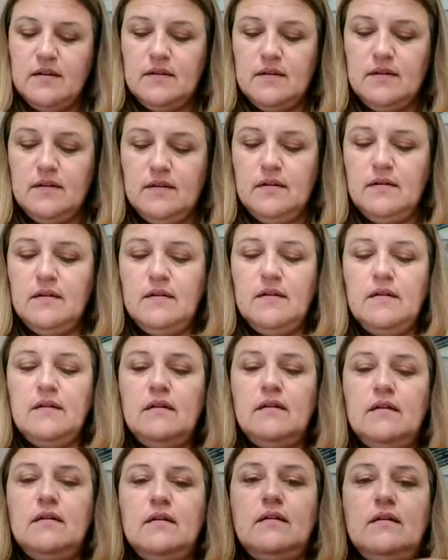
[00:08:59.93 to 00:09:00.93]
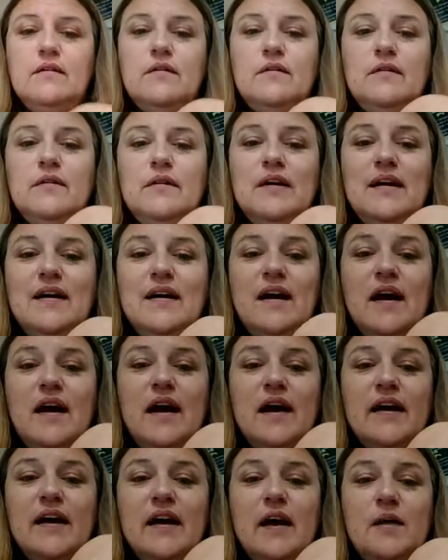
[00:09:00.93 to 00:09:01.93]
Oh, I
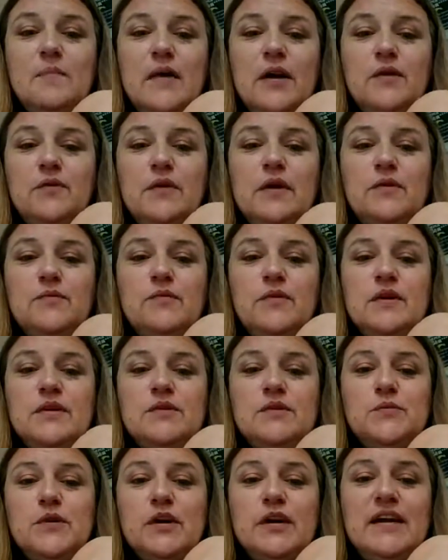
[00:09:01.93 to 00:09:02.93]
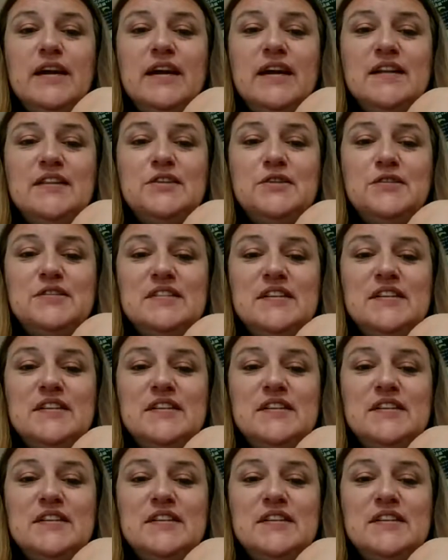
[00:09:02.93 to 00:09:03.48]
got my green one working. Do you see